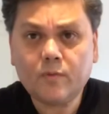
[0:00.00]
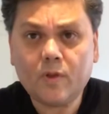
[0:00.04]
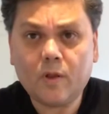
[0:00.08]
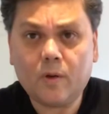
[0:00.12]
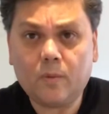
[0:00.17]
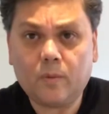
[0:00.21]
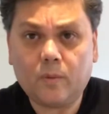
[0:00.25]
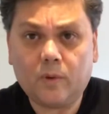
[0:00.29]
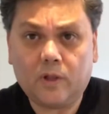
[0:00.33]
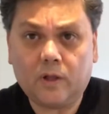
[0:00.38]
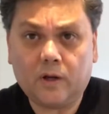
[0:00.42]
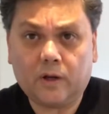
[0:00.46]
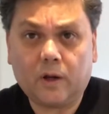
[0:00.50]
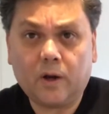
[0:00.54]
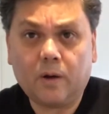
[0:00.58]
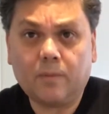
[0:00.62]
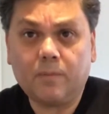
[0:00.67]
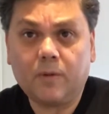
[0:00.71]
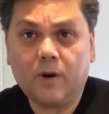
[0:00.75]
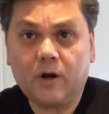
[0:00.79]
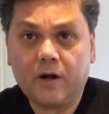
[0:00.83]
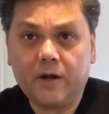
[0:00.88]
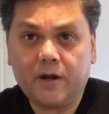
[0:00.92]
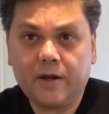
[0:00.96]
well, I got
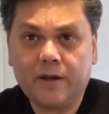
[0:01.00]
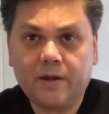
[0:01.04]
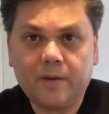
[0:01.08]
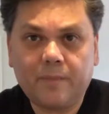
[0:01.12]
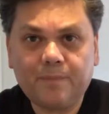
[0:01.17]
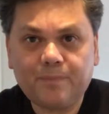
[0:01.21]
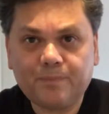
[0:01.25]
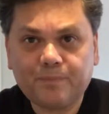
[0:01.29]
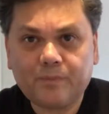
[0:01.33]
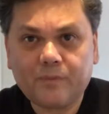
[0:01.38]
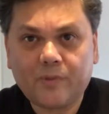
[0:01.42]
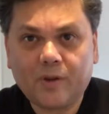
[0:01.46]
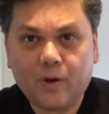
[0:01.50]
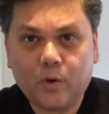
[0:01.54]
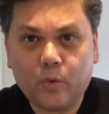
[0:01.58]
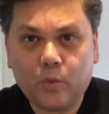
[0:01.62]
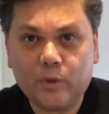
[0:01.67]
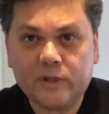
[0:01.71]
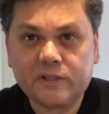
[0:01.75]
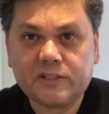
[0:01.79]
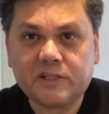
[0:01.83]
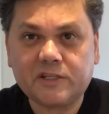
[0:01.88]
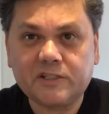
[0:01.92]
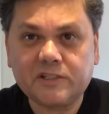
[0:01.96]
my
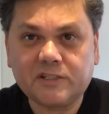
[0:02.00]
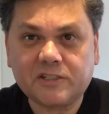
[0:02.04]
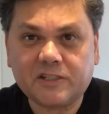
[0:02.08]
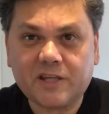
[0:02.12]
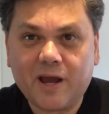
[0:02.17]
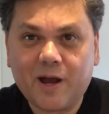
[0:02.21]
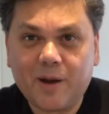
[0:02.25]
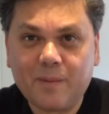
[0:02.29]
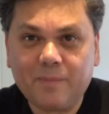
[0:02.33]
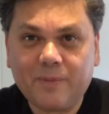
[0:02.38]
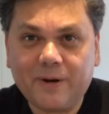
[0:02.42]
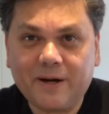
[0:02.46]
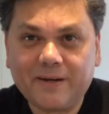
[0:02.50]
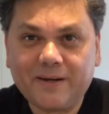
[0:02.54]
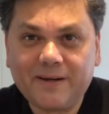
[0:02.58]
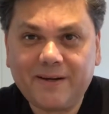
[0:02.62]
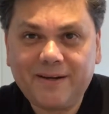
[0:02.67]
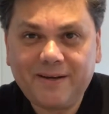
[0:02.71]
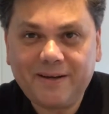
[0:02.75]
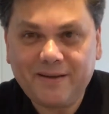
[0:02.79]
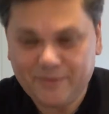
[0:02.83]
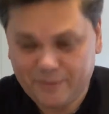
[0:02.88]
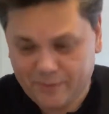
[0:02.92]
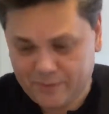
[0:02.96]
Western style butter,
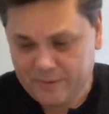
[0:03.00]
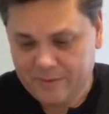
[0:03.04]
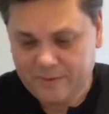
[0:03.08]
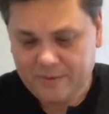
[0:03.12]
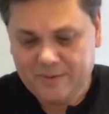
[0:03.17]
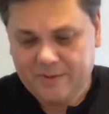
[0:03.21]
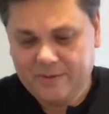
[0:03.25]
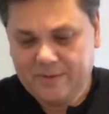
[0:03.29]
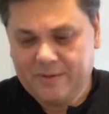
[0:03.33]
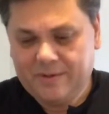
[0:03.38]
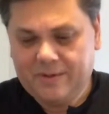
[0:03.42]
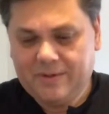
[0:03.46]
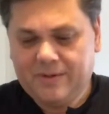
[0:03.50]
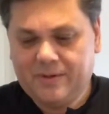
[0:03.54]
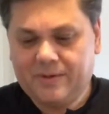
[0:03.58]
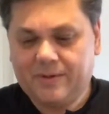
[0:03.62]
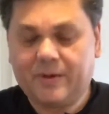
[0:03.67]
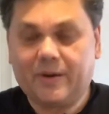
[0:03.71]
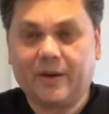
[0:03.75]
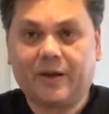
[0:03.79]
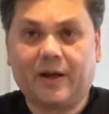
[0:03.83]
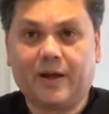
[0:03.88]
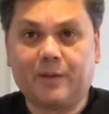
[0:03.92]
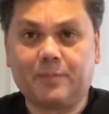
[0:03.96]
got
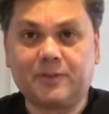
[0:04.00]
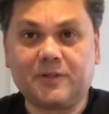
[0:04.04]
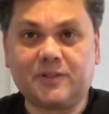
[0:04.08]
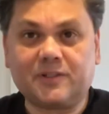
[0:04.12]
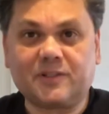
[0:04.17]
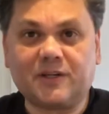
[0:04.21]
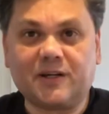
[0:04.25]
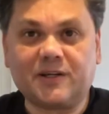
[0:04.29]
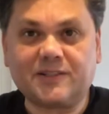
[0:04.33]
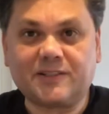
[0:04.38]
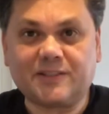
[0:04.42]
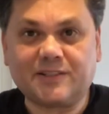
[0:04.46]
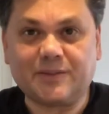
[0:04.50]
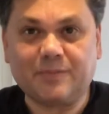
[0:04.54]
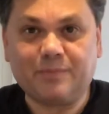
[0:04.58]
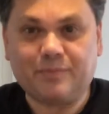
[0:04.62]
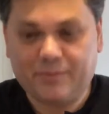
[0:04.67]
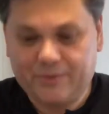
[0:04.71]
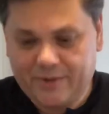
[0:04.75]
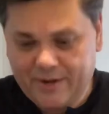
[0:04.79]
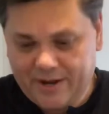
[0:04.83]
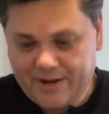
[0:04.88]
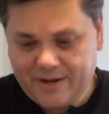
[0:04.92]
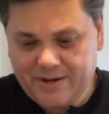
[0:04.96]
a couple of slices of
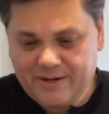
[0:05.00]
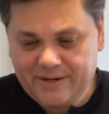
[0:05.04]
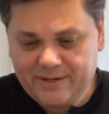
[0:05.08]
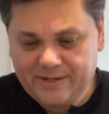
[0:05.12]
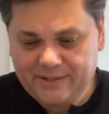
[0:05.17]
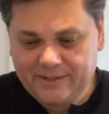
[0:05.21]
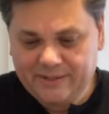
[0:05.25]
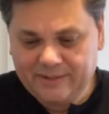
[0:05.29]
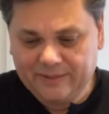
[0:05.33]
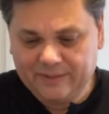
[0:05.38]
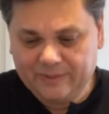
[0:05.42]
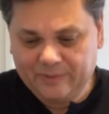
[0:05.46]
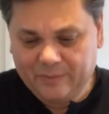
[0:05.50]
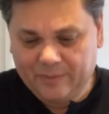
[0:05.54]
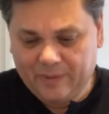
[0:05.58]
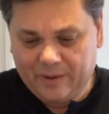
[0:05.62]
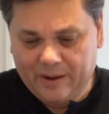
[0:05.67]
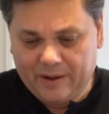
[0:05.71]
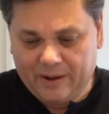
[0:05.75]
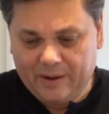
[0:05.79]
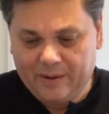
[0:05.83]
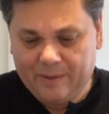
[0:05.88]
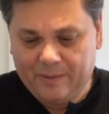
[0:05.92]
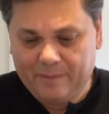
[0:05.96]
bread,
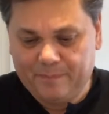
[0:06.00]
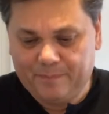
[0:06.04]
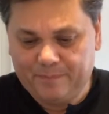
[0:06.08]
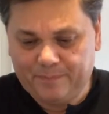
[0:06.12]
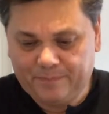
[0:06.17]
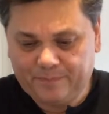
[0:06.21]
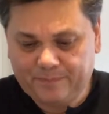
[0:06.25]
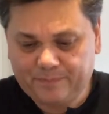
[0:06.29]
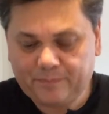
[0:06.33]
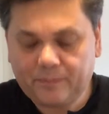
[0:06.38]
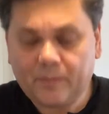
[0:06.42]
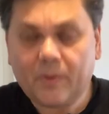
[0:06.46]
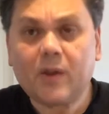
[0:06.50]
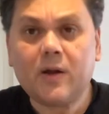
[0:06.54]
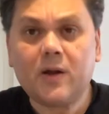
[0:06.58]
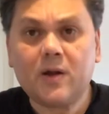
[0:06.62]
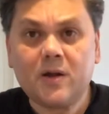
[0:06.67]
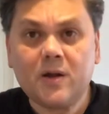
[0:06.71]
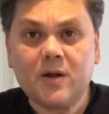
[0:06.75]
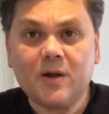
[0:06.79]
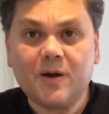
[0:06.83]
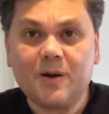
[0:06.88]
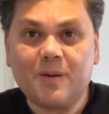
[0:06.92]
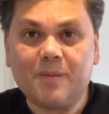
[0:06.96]

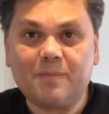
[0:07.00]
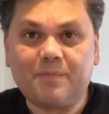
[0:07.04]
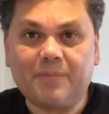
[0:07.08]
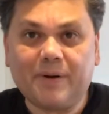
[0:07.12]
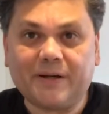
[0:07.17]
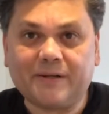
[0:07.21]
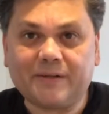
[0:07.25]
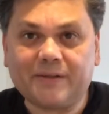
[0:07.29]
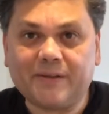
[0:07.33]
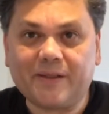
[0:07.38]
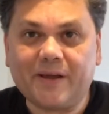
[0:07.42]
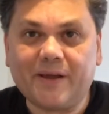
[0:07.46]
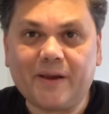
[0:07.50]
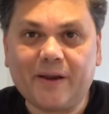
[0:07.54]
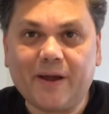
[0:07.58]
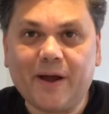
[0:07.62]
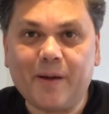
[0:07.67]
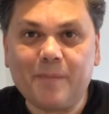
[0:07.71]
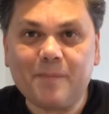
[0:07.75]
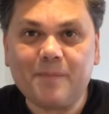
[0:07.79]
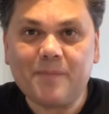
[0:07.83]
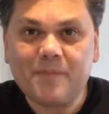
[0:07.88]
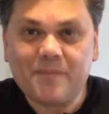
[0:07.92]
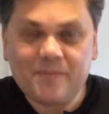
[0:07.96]
butter that
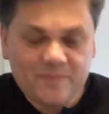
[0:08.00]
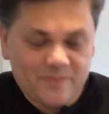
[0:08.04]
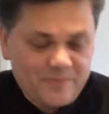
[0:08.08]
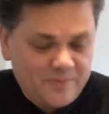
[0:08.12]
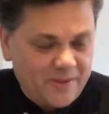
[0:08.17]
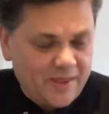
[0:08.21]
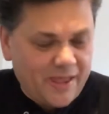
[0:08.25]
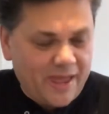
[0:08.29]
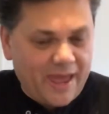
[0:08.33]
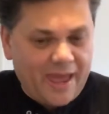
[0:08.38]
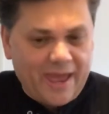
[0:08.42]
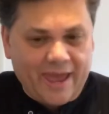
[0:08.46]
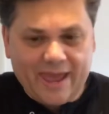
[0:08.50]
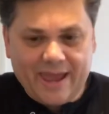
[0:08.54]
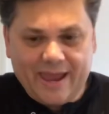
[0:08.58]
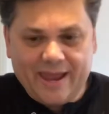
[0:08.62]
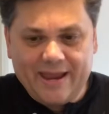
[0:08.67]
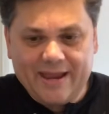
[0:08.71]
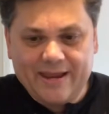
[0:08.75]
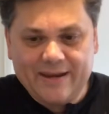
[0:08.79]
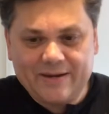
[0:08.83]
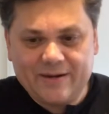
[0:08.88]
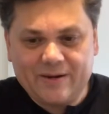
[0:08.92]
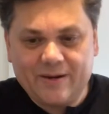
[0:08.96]
up,
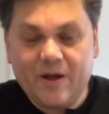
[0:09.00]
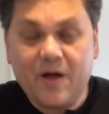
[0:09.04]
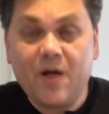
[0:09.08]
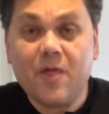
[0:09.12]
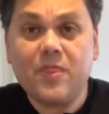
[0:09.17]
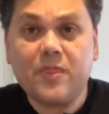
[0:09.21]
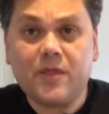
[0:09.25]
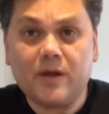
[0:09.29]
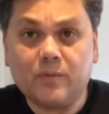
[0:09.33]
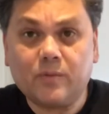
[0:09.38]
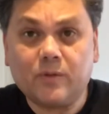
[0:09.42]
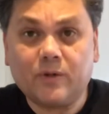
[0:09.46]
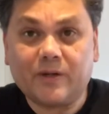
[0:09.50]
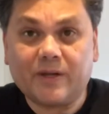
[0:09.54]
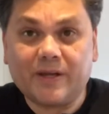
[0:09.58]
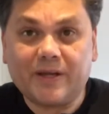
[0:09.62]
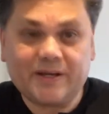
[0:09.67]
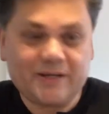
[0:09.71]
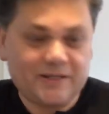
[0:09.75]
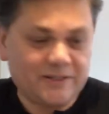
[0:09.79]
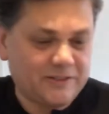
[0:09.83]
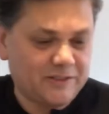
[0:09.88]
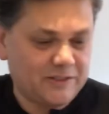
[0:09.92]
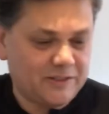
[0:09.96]
and then we'll get
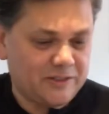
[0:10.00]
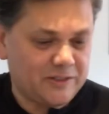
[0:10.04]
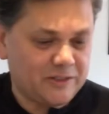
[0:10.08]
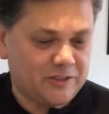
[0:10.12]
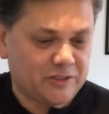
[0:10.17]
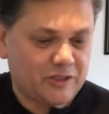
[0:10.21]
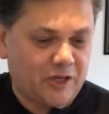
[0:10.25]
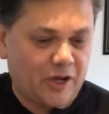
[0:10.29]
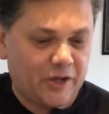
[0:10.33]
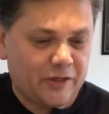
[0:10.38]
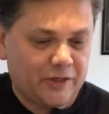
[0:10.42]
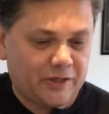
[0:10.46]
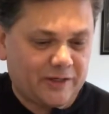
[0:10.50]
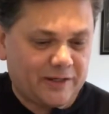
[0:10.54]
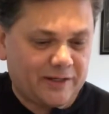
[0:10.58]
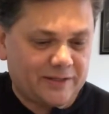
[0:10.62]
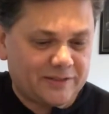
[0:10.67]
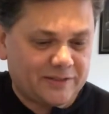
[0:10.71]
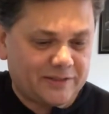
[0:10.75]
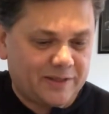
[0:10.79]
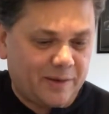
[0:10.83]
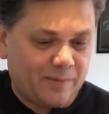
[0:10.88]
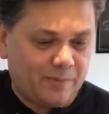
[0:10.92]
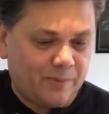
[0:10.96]
into this coconut
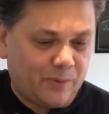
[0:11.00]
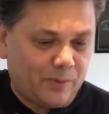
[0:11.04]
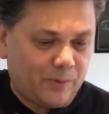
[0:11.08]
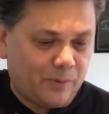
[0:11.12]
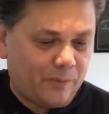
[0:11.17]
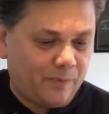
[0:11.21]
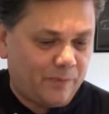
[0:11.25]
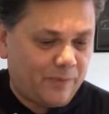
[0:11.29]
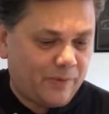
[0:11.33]
sambal.